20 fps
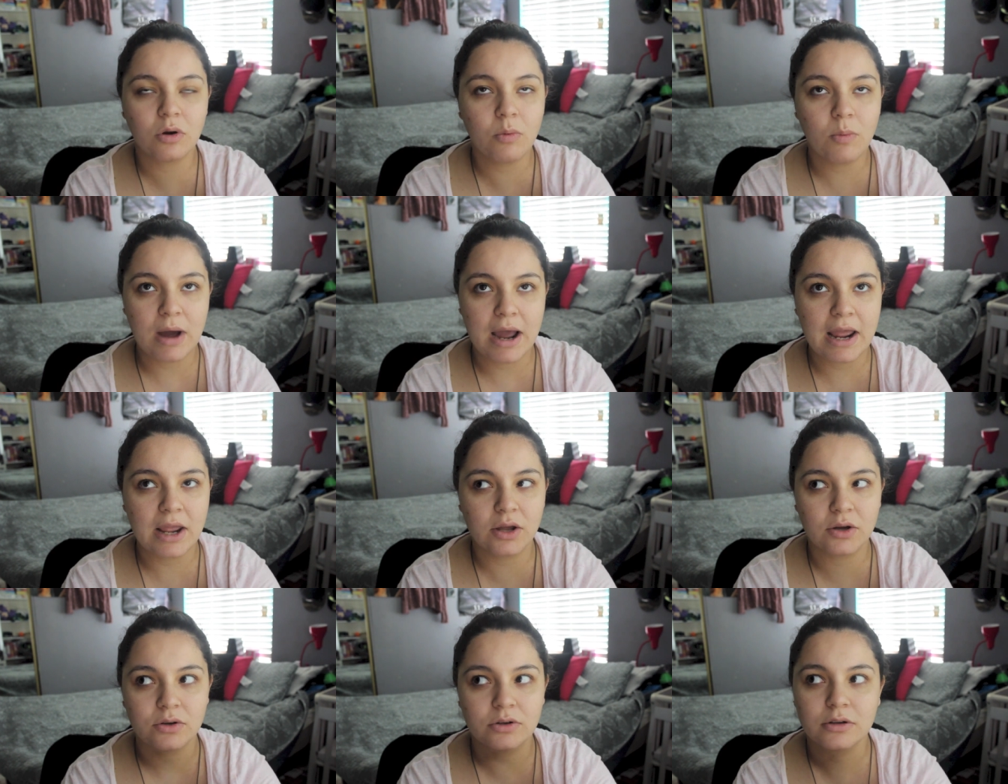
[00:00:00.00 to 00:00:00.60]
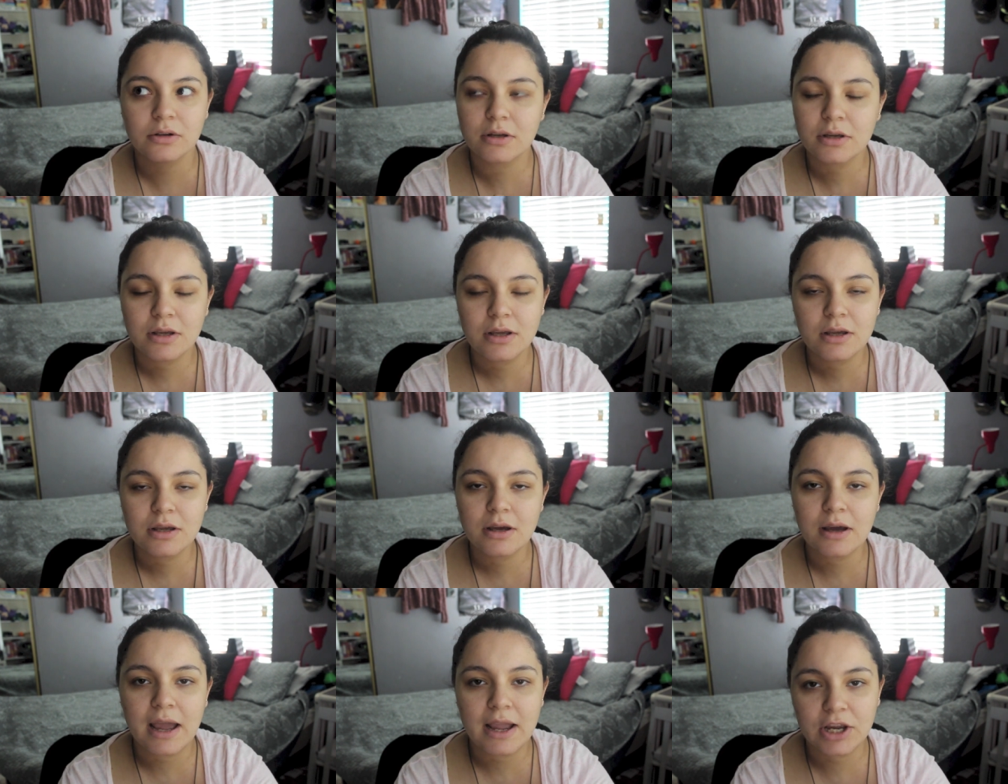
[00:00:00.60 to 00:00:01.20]
a while
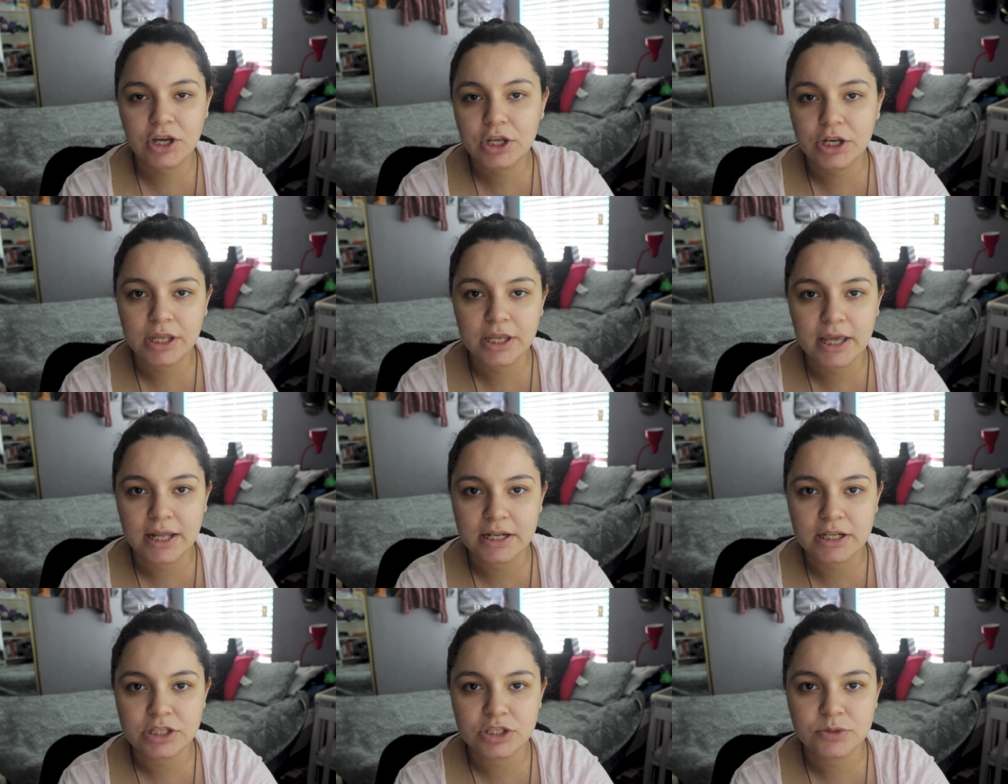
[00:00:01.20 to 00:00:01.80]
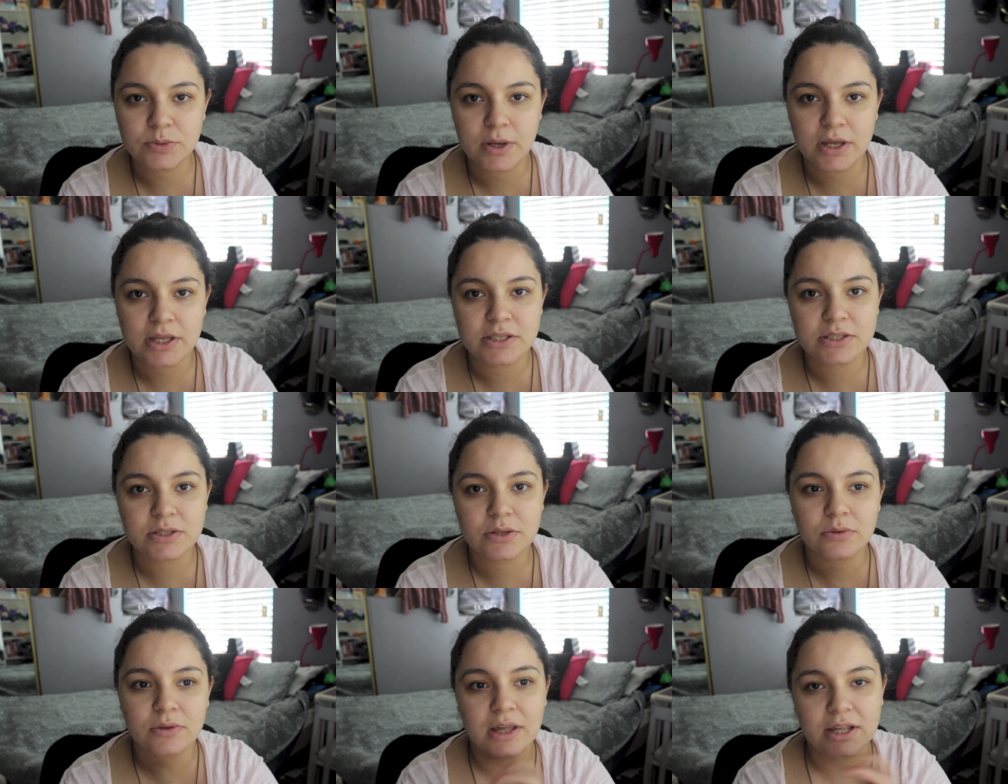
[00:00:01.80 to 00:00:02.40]
I couldn't get into it.
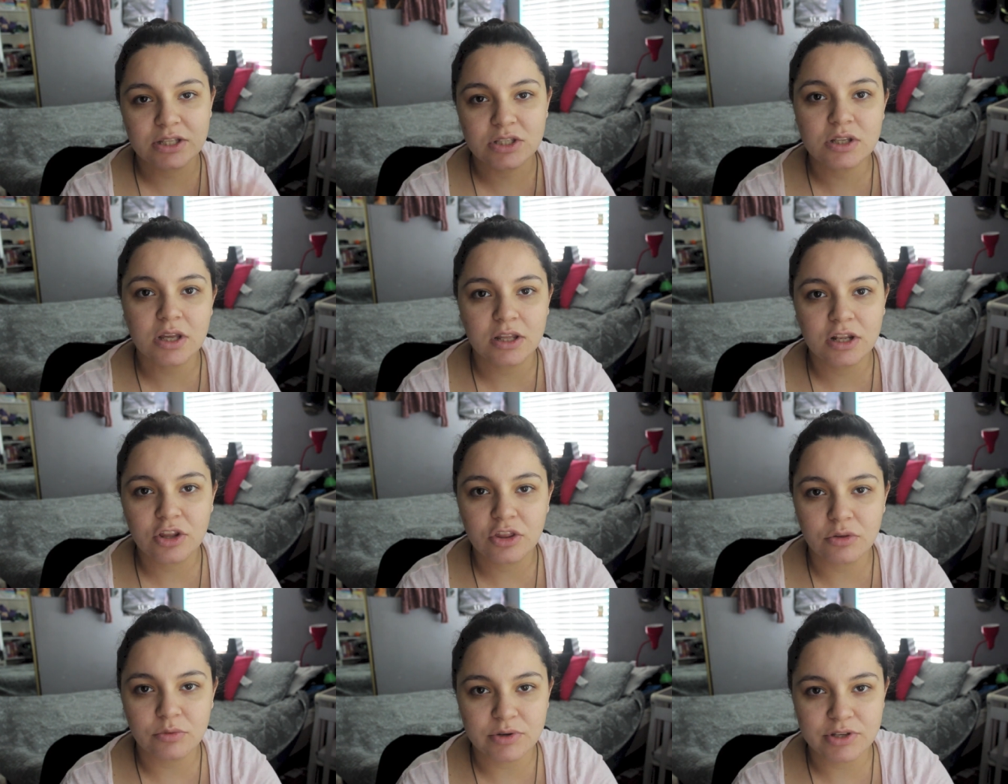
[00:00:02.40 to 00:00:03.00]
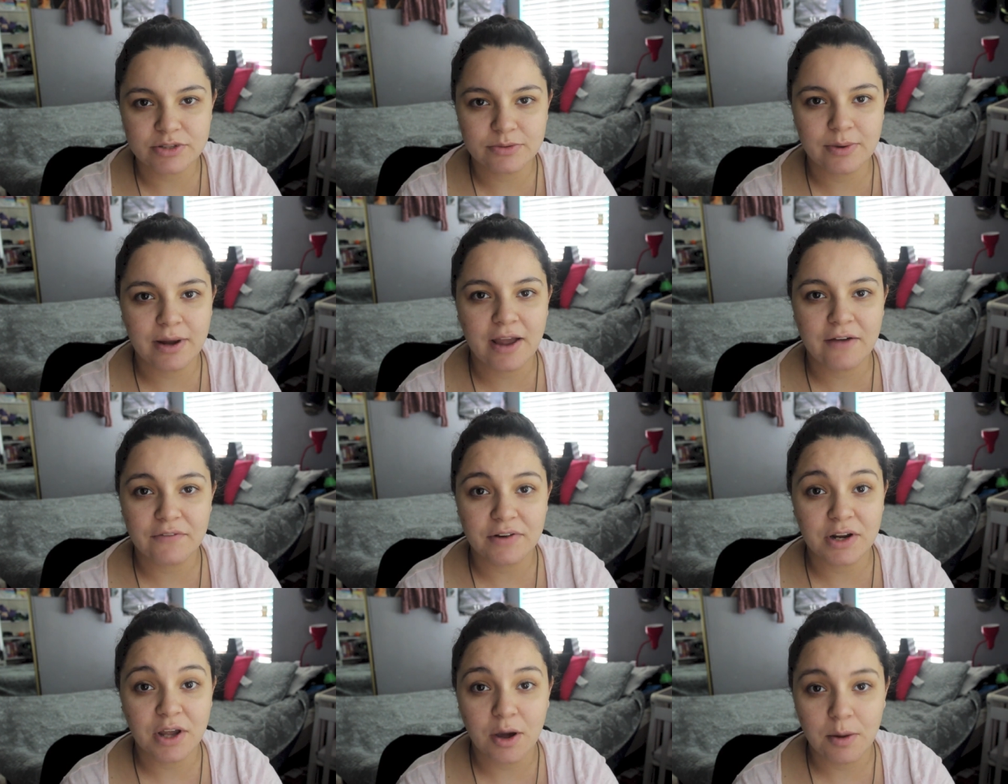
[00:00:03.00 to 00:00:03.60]
So that's another reason why I
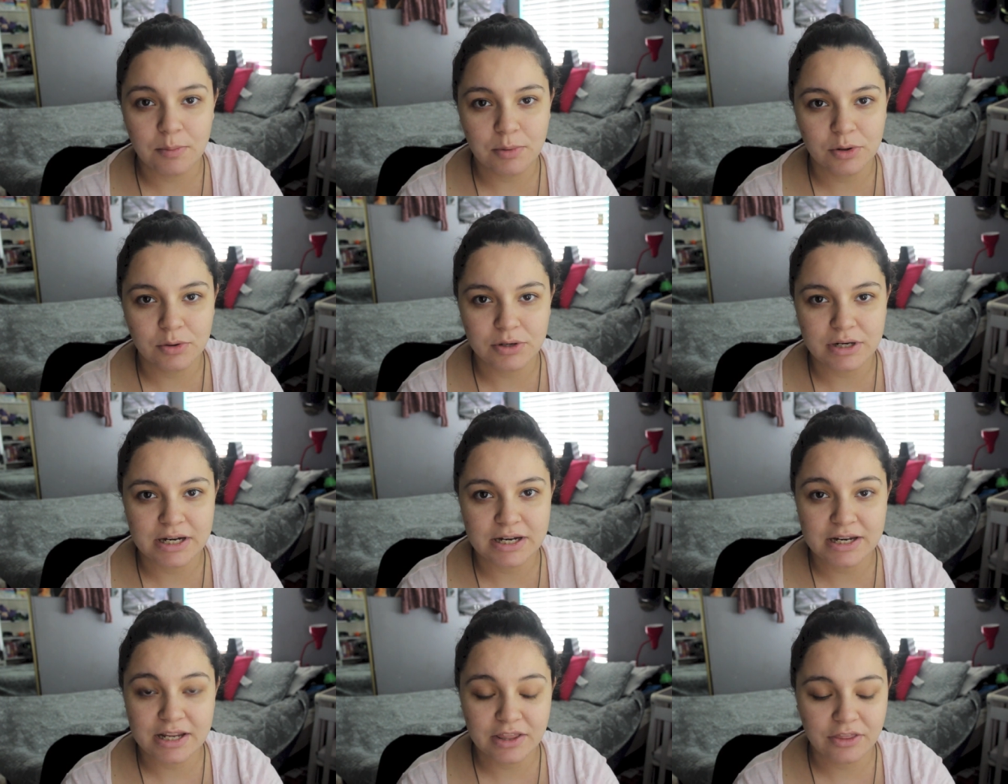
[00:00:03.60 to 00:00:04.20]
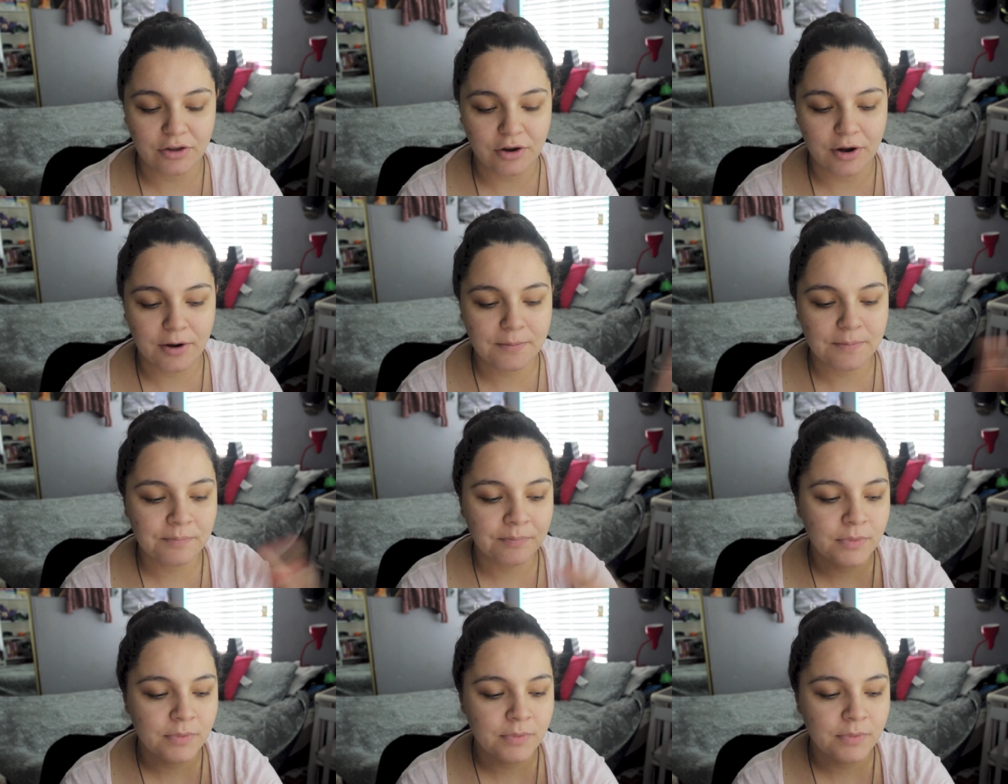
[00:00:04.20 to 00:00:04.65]
haven't uploaded neither.